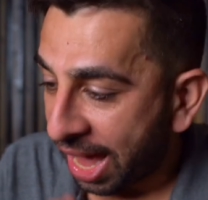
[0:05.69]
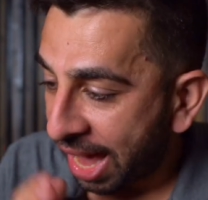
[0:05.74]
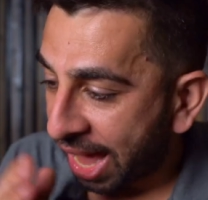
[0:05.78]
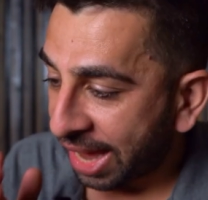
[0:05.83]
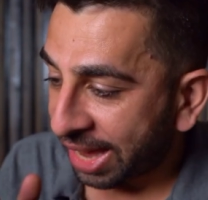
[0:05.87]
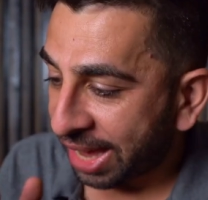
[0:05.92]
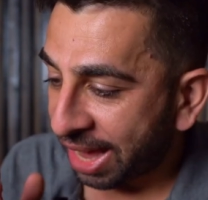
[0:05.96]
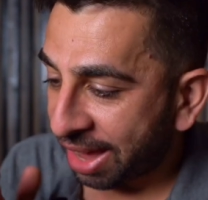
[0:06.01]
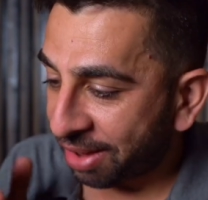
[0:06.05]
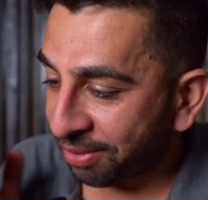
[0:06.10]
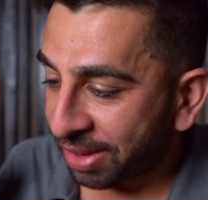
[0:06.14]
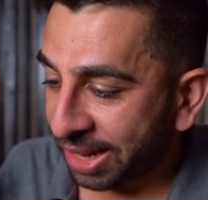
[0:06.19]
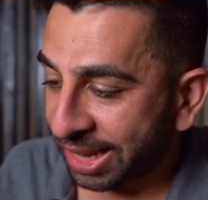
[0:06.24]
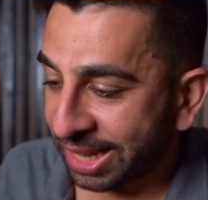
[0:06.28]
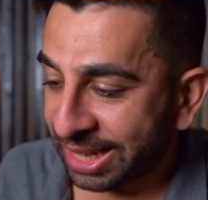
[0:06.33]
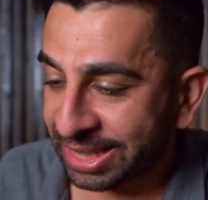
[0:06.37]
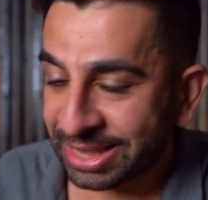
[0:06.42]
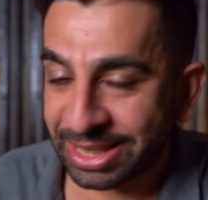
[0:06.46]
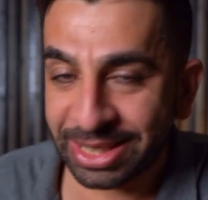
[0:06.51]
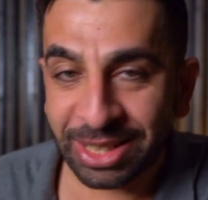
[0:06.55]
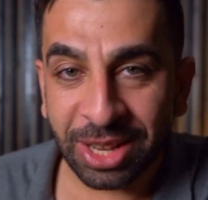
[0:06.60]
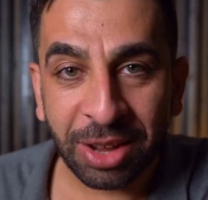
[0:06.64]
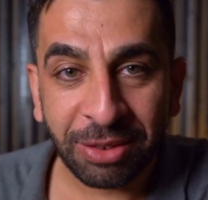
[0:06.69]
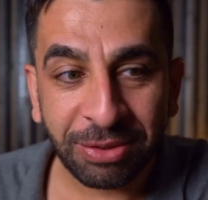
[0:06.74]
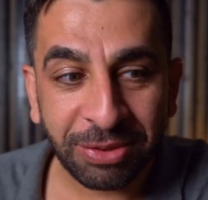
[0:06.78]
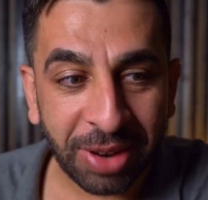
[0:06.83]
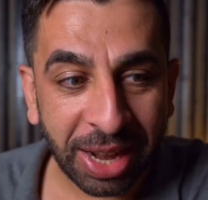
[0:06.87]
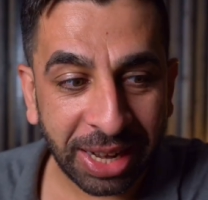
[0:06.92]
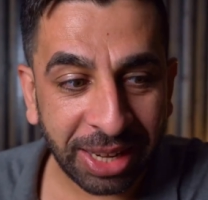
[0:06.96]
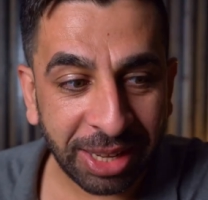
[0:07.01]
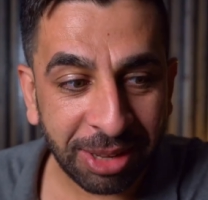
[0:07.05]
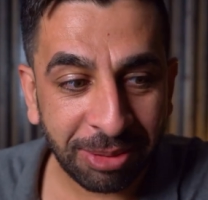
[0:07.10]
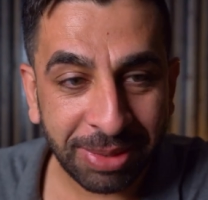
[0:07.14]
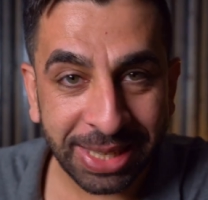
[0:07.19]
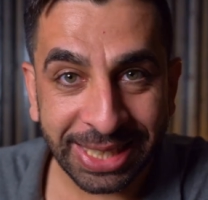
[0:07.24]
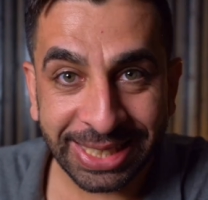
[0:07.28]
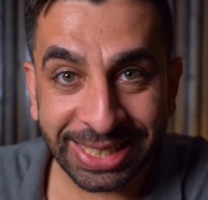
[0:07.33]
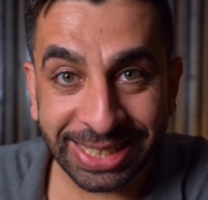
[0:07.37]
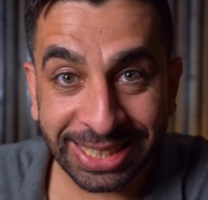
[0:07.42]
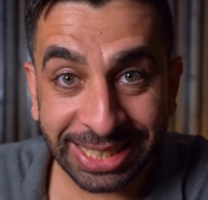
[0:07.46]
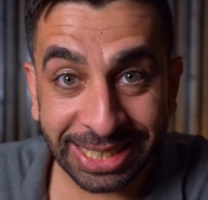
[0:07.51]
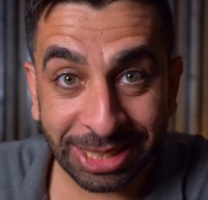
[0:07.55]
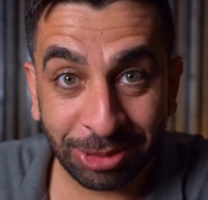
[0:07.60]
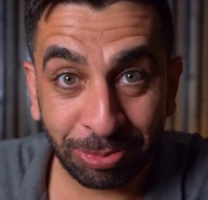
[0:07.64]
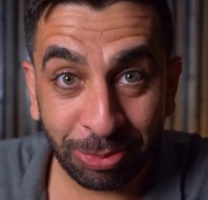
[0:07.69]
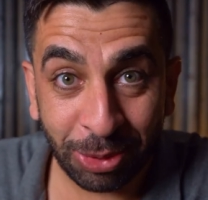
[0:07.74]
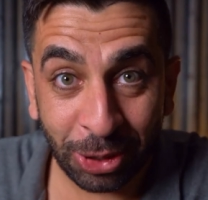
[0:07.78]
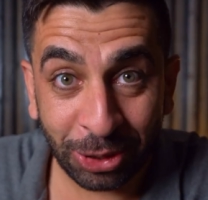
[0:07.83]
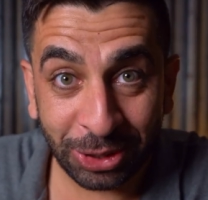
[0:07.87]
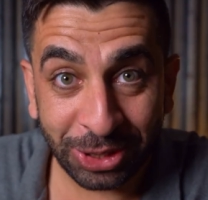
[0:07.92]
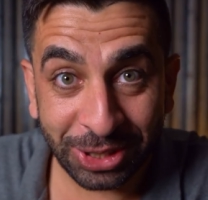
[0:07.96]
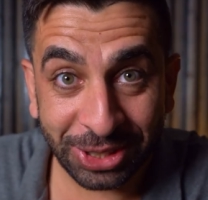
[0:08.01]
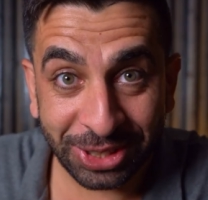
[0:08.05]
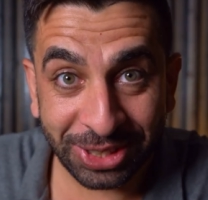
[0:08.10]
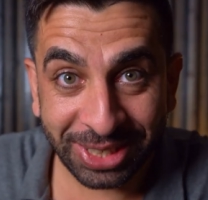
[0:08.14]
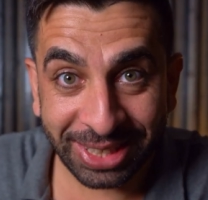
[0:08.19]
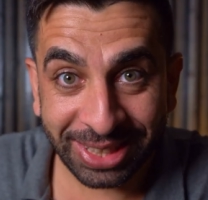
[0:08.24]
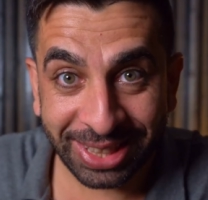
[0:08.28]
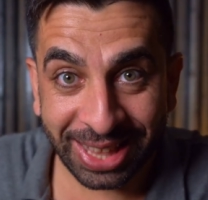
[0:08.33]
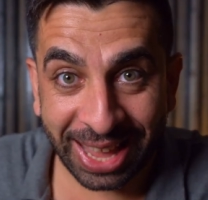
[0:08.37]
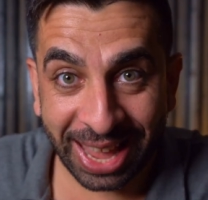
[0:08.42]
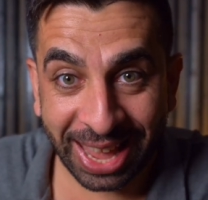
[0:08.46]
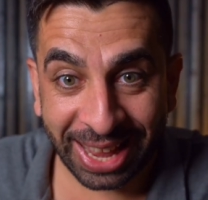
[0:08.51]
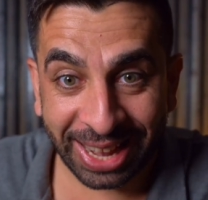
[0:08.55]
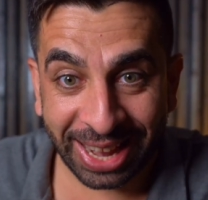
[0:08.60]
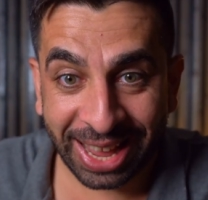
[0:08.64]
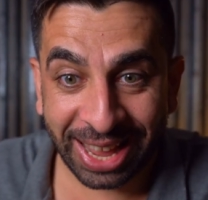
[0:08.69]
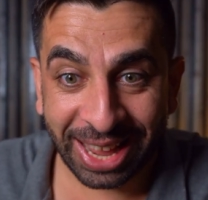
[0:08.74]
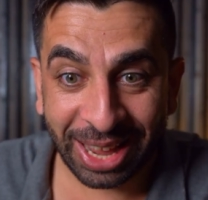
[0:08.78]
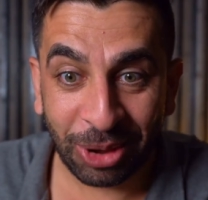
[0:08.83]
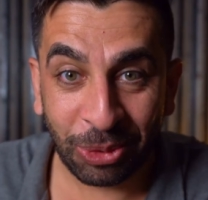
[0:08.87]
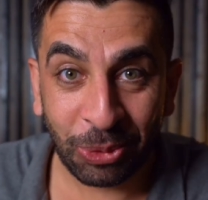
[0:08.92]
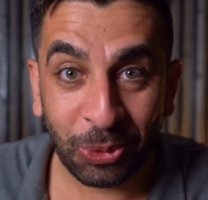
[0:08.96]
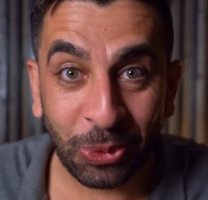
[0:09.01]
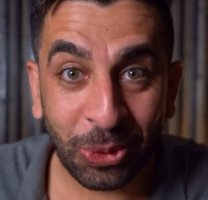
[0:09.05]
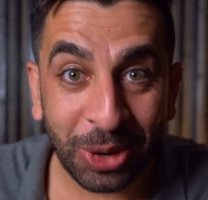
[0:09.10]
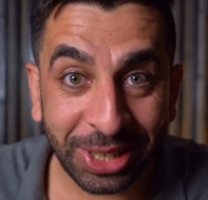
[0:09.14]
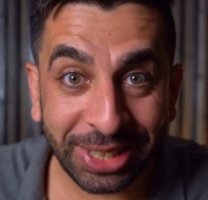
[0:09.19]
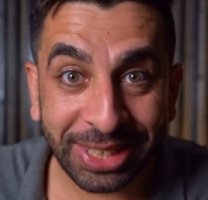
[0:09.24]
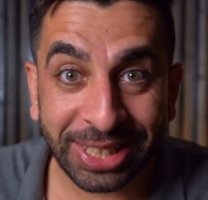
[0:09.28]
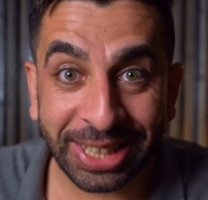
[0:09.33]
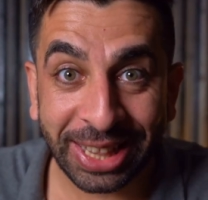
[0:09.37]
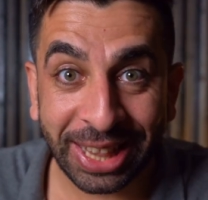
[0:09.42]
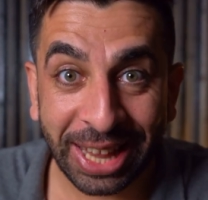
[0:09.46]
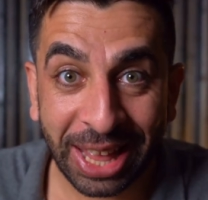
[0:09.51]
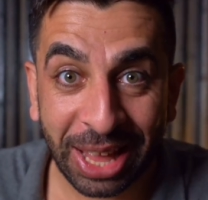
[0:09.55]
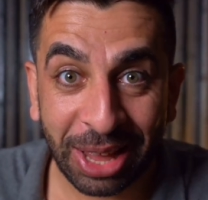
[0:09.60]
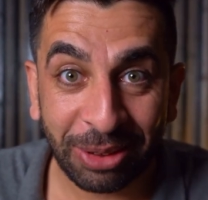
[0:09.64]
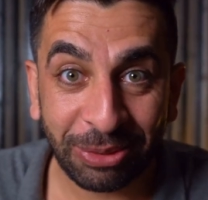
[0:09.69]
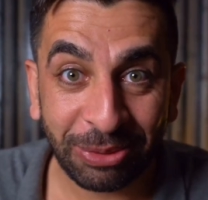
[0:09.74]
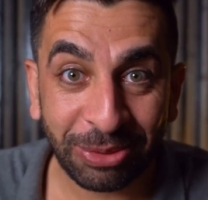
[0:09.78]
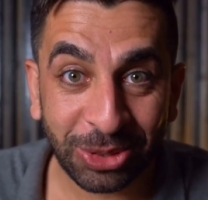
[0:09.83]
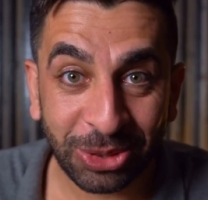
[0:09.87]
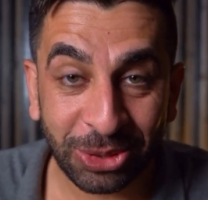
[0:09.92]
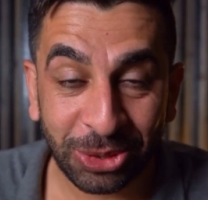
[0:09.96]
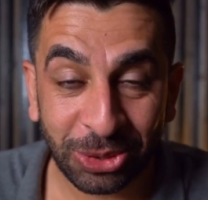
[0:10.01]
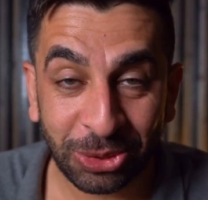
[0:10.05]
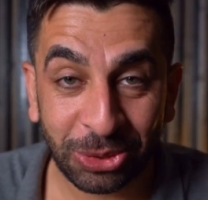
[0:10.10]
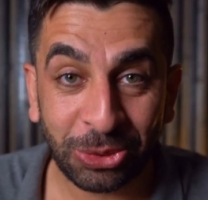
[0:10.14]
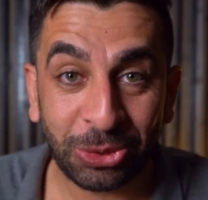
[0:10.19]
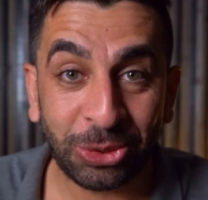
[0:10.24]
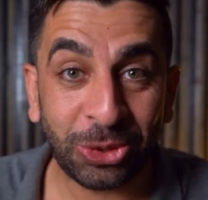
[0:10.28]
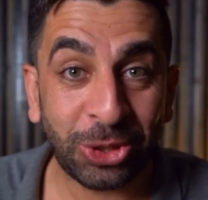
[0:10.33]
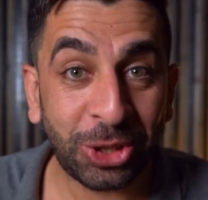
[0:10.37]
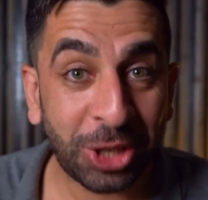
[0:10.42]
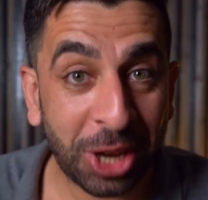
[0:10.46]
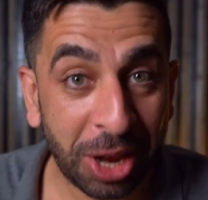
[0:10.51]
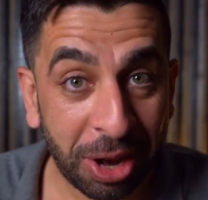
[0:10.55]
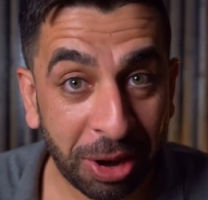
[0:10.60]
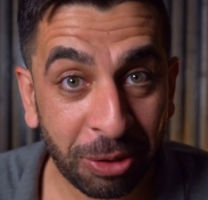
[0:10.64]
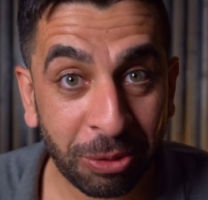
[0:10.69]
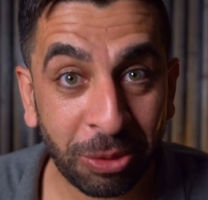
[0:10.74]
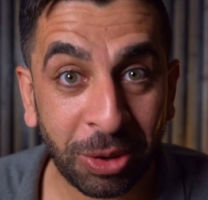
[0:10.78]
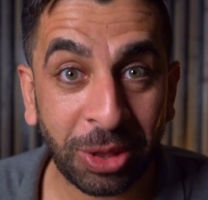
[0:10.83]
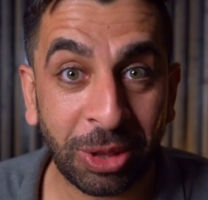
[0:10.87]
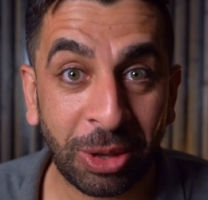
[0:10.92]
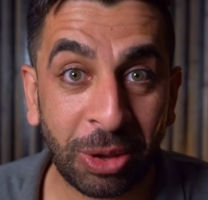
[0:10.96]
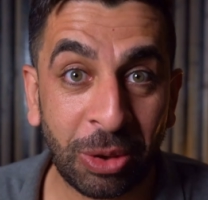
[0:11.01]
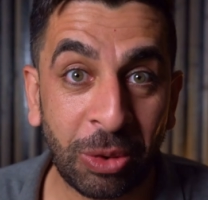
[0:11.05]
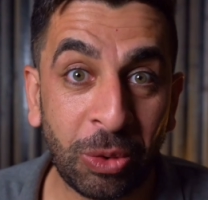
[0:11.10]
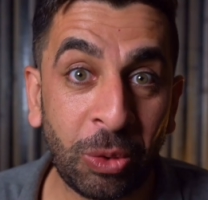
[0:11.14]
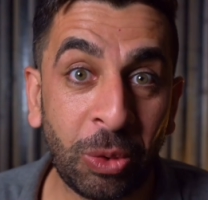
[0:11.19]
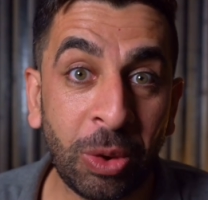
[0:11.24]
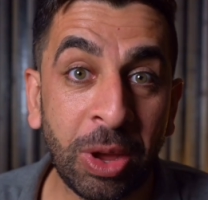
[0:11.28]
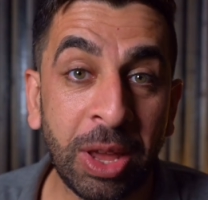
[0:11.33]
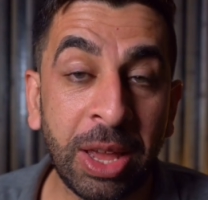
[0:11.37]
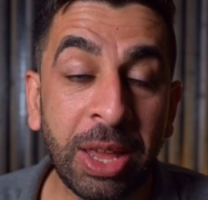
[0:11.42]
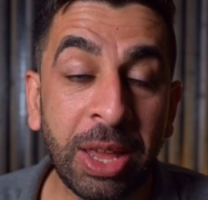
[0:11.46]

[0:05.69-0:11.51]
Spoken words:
I have a list of recommended books that I would love to share with you